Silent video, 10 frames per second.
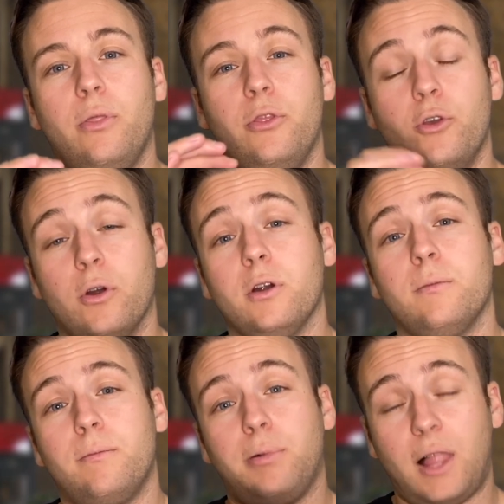your
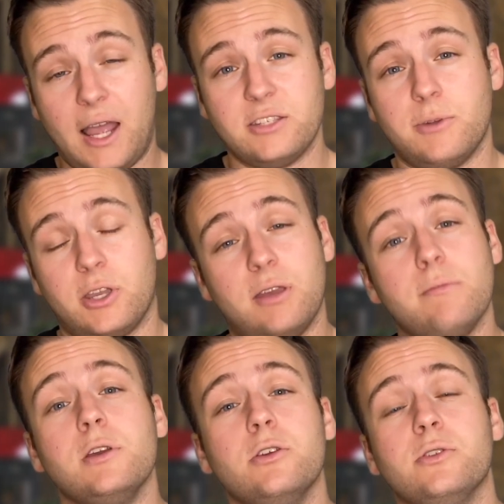plasma can
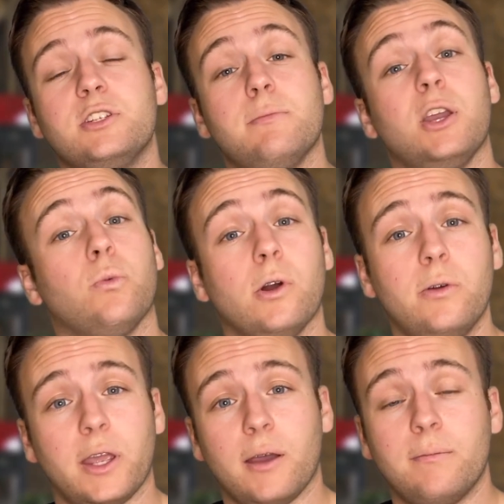be used to make
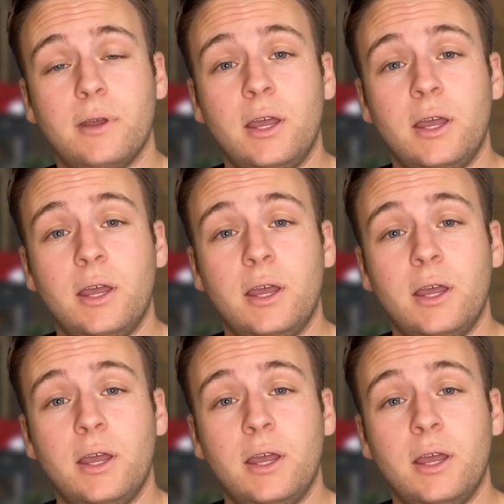Rhogam,